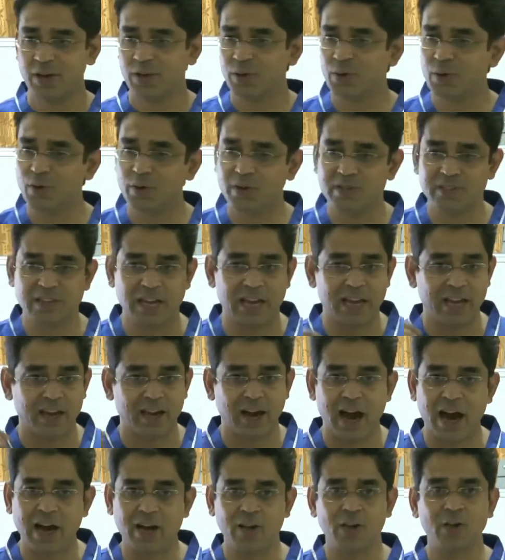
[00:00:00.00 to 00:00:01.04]
You could
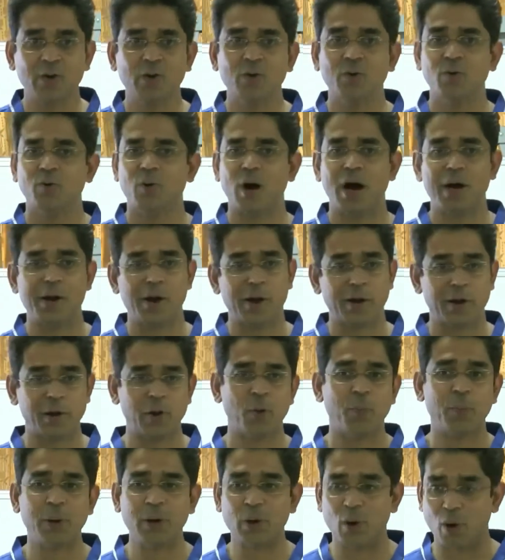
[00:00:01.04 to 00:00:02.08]
say, argue, why not an
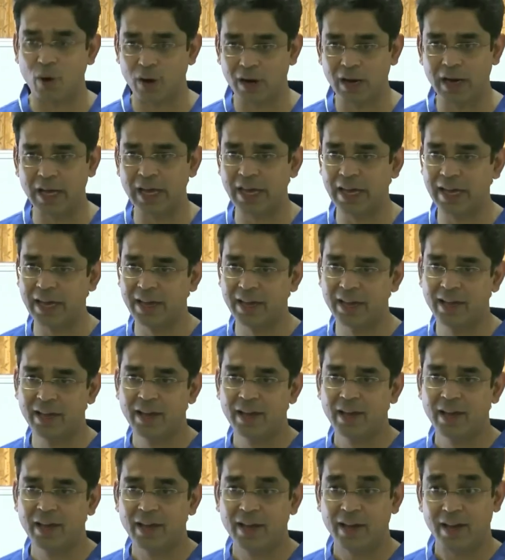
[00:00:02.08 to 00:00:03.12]
open onlay?
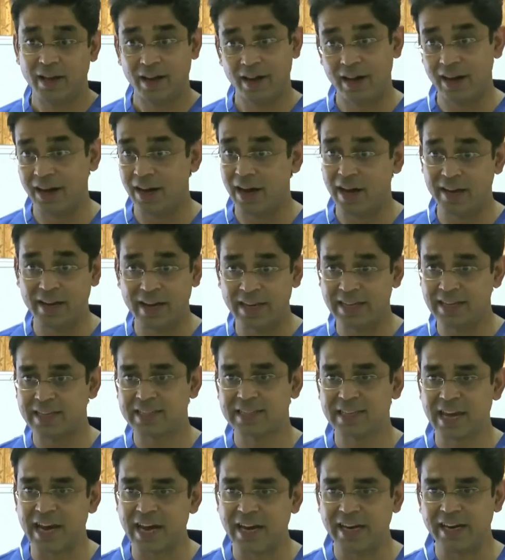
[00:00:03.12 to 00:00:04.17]
And as
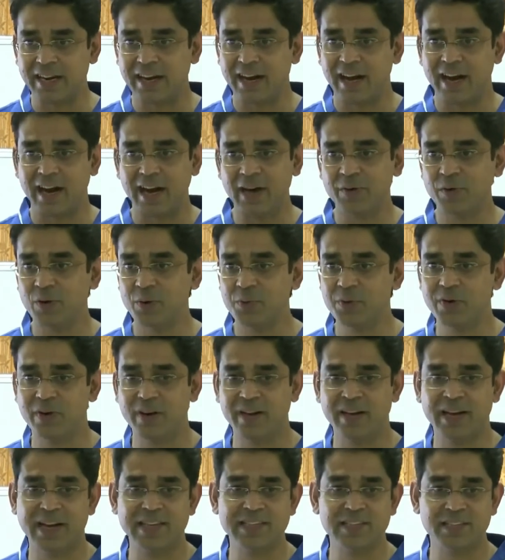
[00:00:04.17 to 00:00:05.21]
I said, I would be
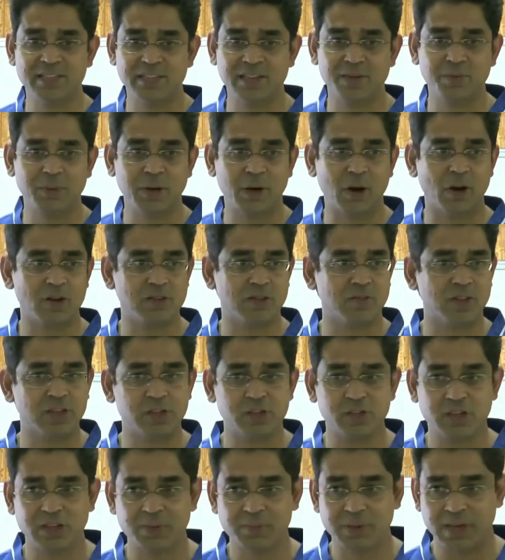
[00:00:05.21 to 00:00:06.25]
very hesitant because of the
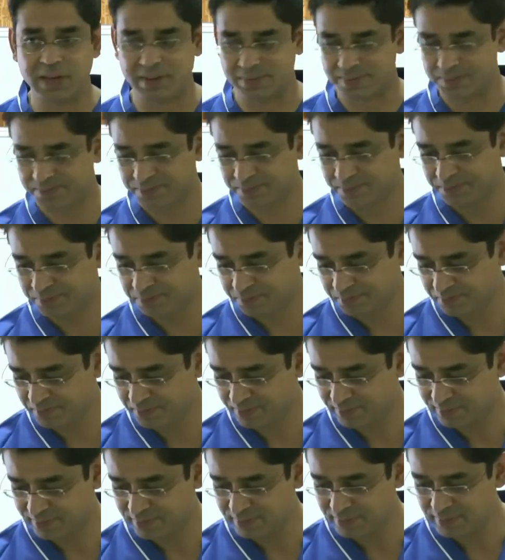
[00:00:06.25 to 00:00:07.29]
ischemia
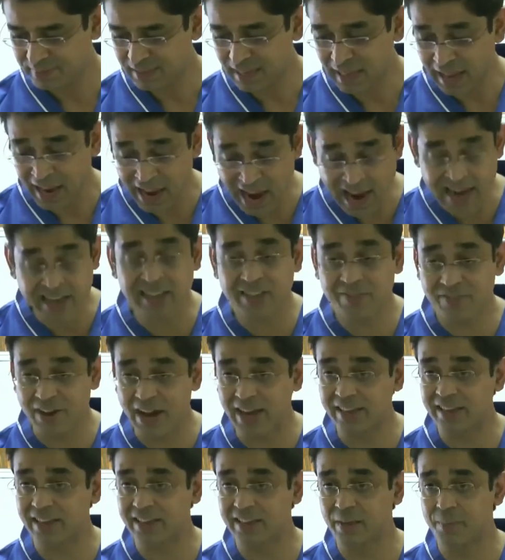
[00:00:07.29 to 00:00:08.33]
and the
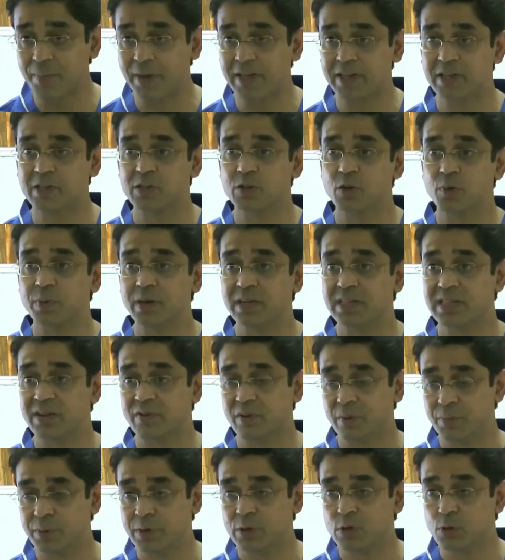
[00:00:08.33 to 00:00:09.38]
fact that the patient is obese. There
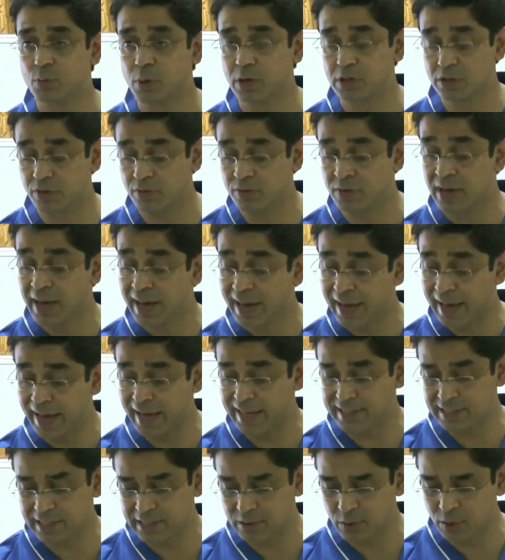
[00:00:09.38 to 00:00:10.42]
would be too much of
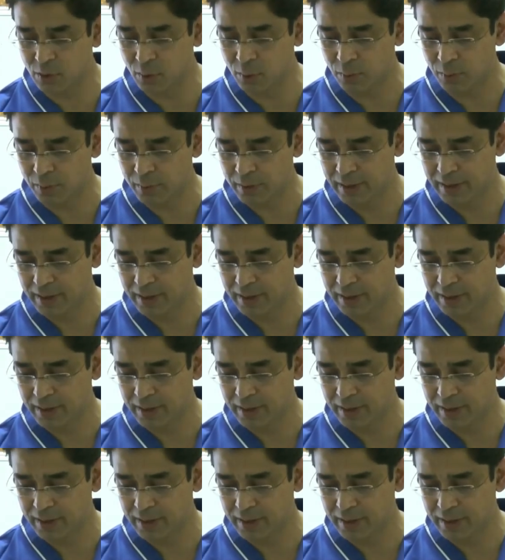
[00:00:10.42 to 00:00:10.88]
SSO.